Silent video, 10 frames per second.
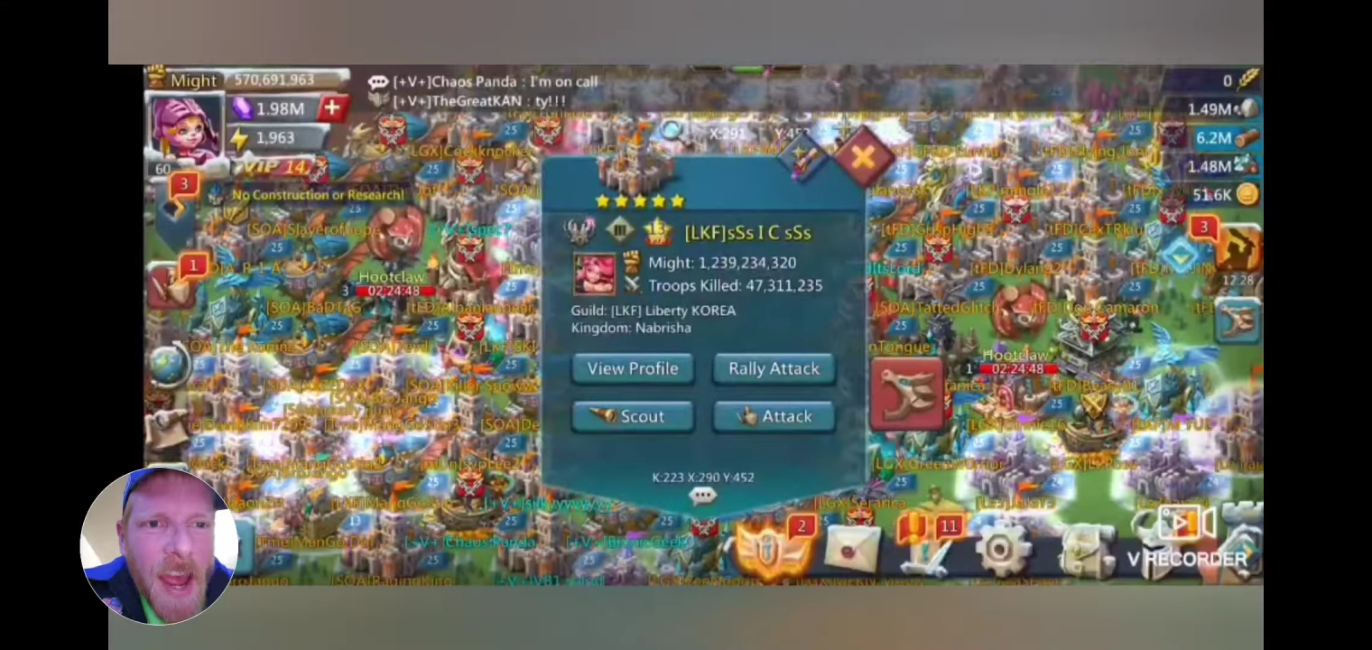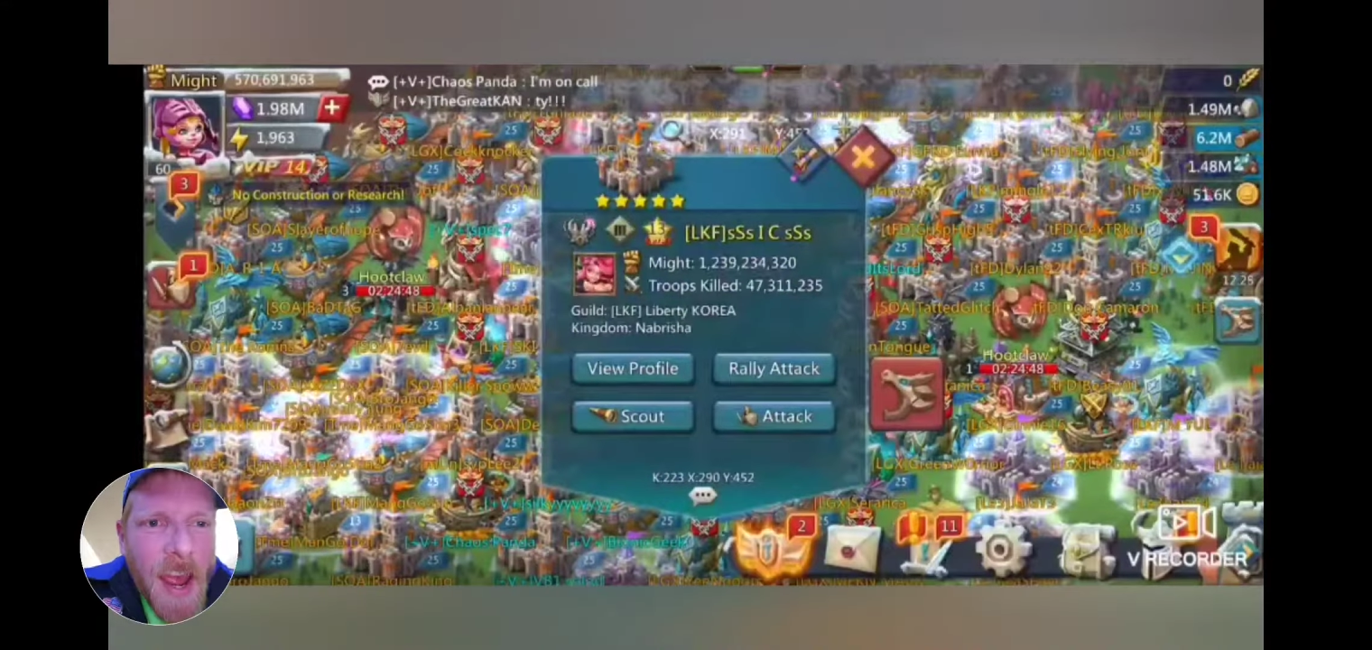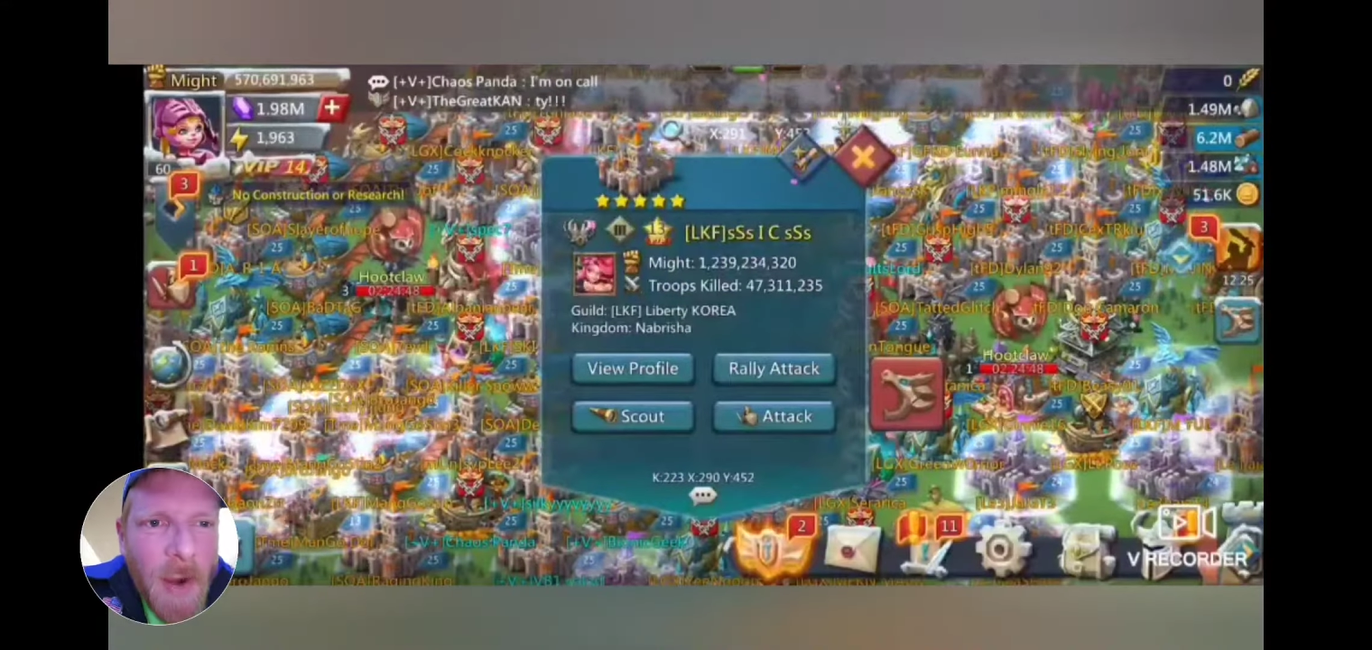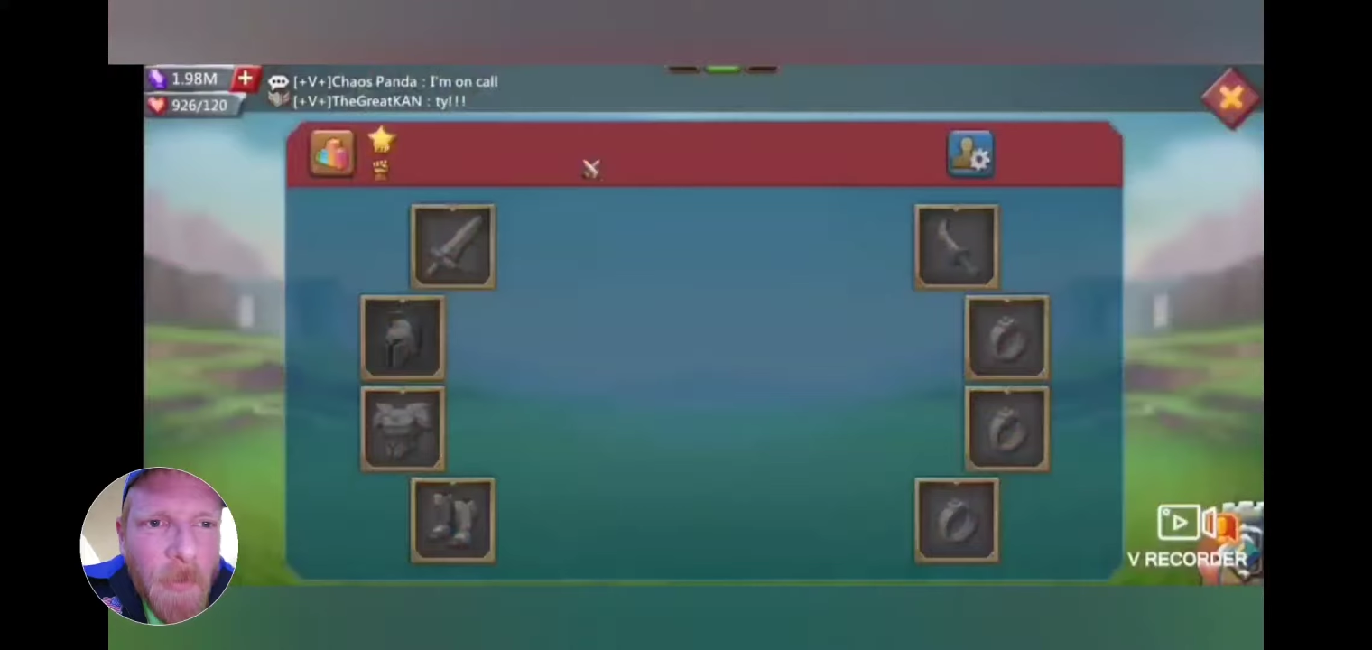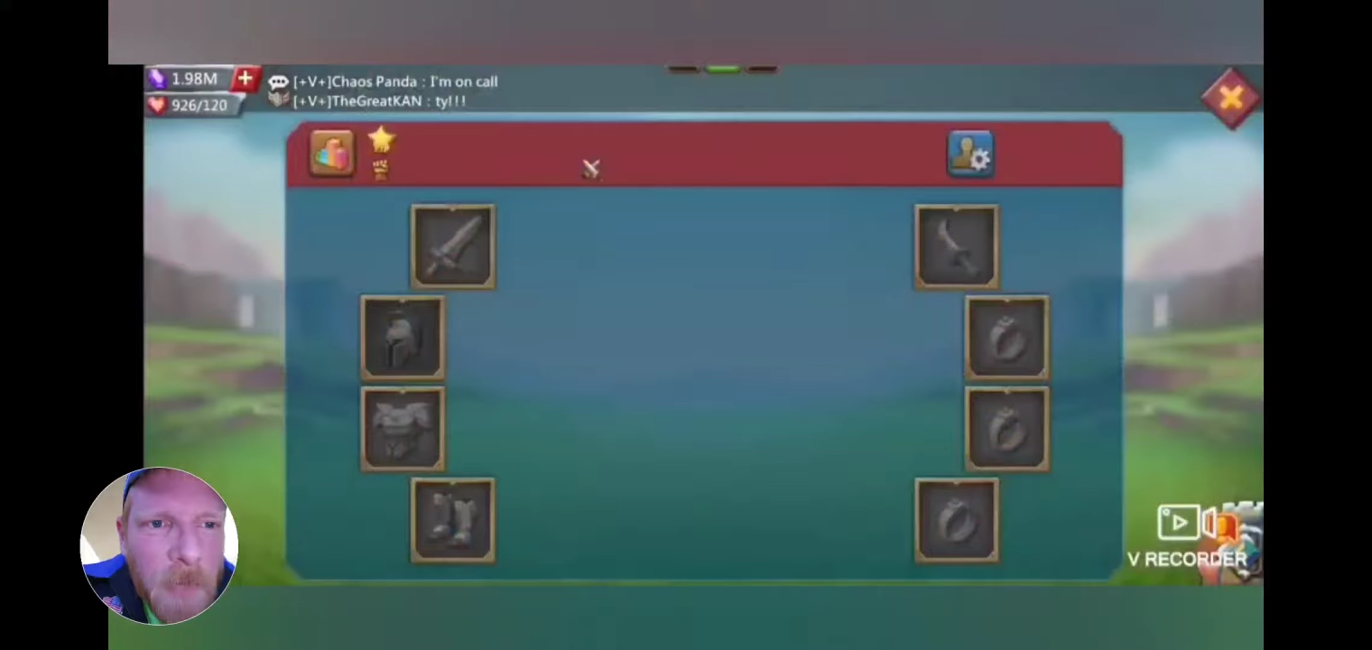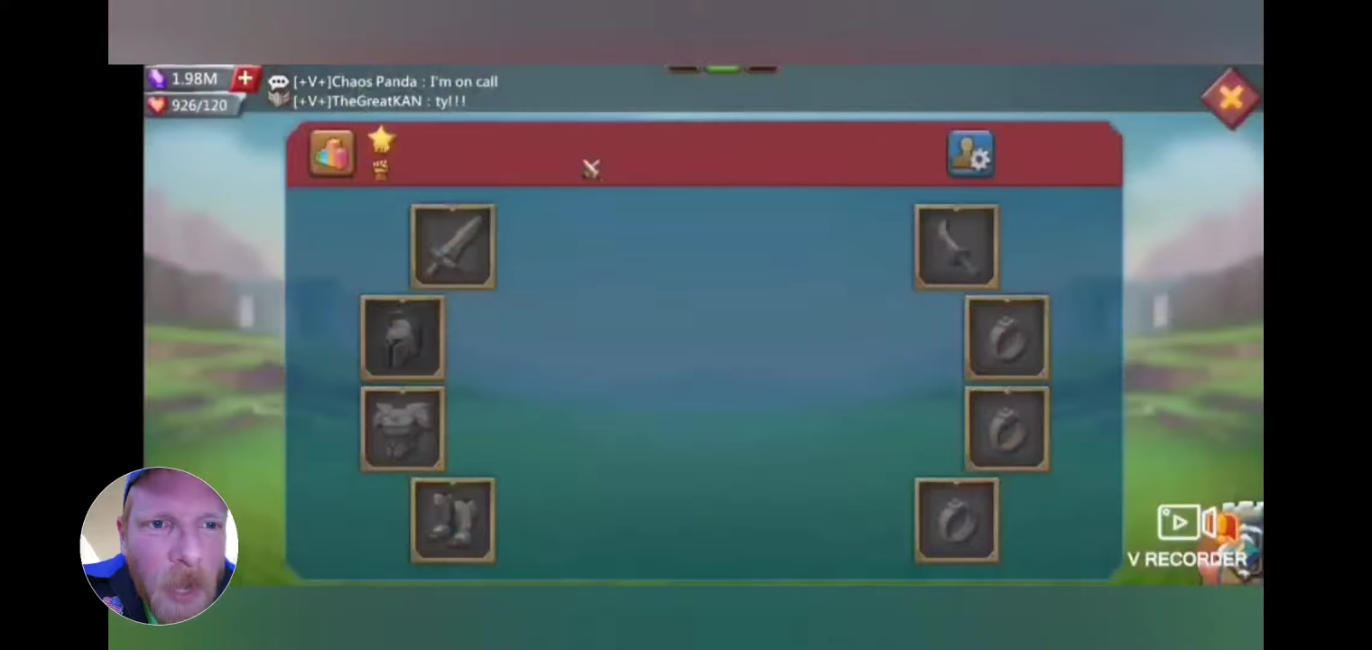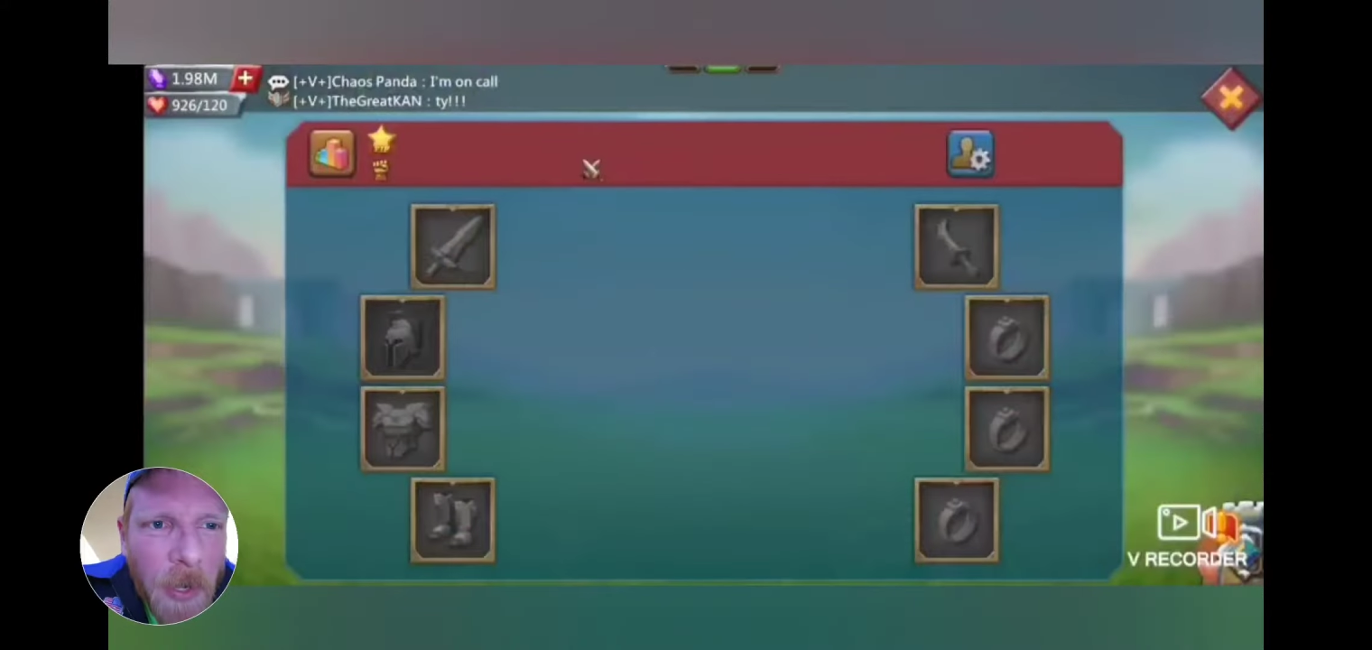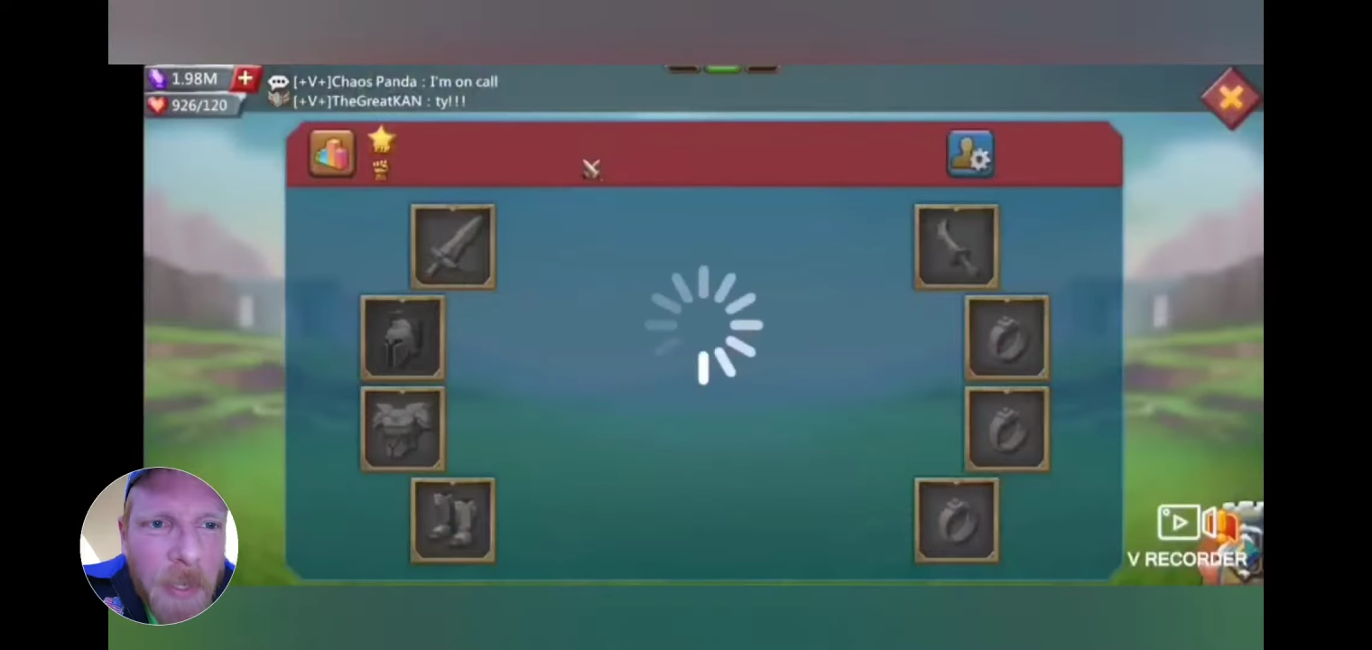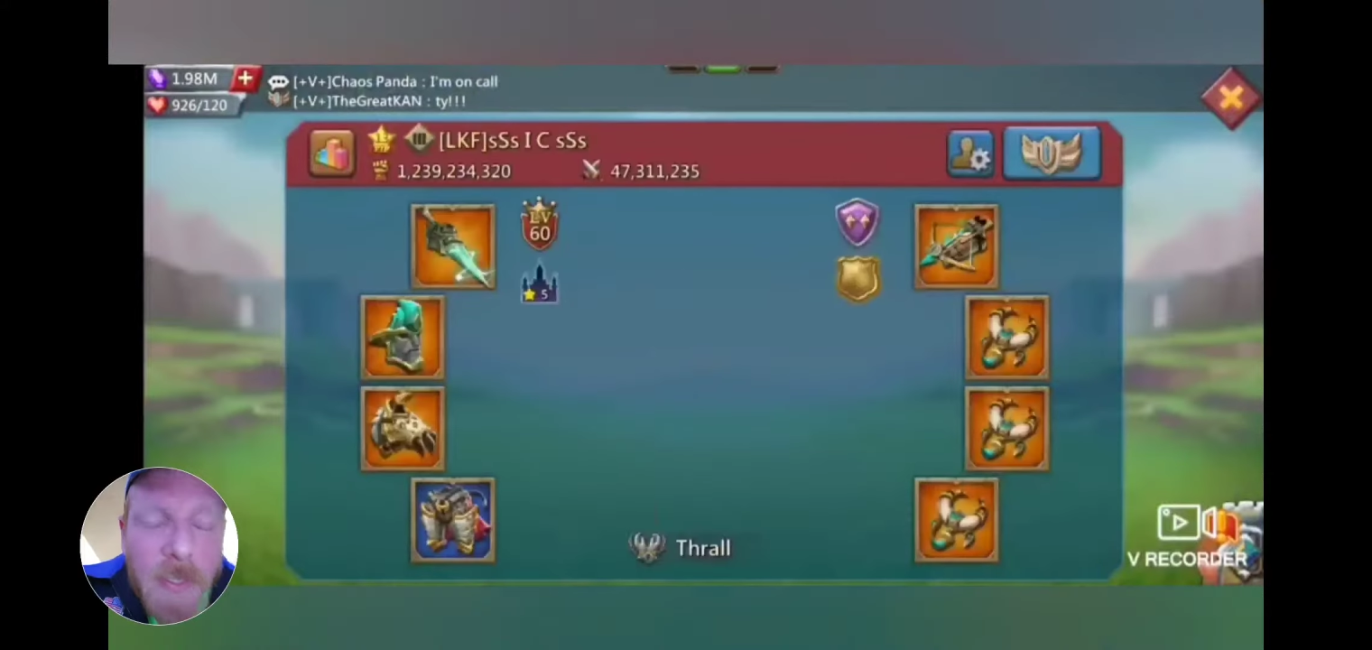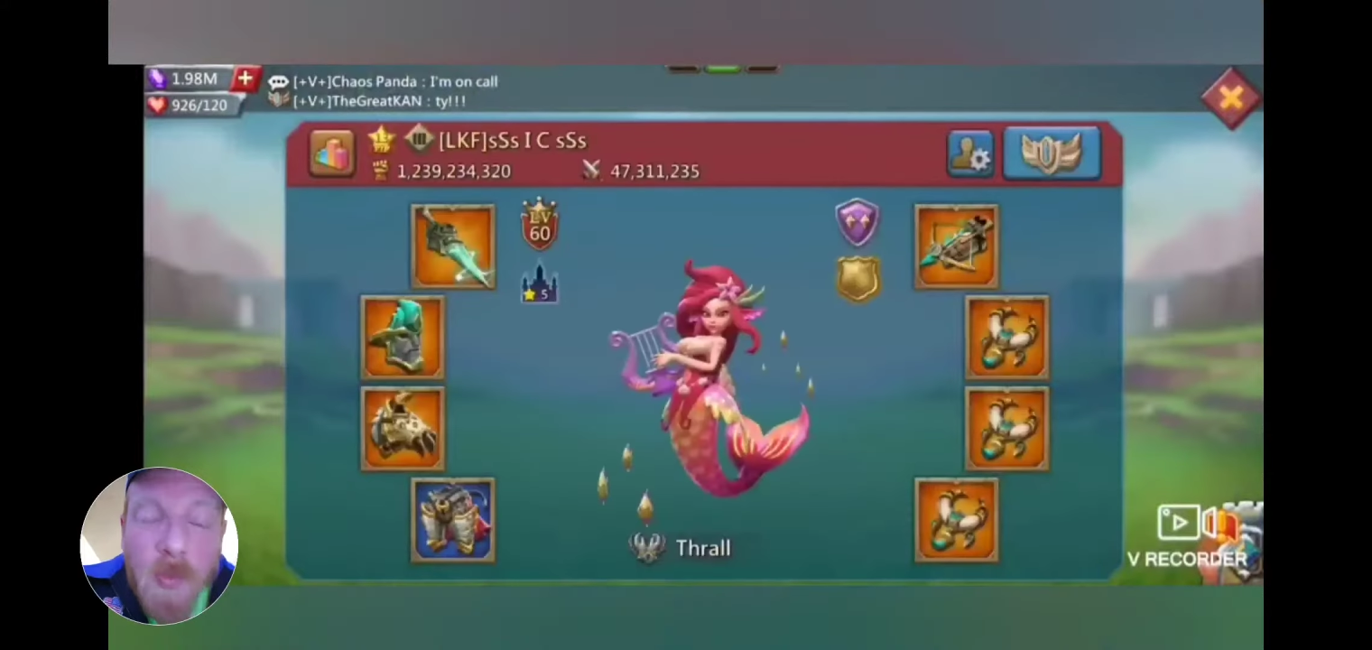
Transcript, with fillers: Our target is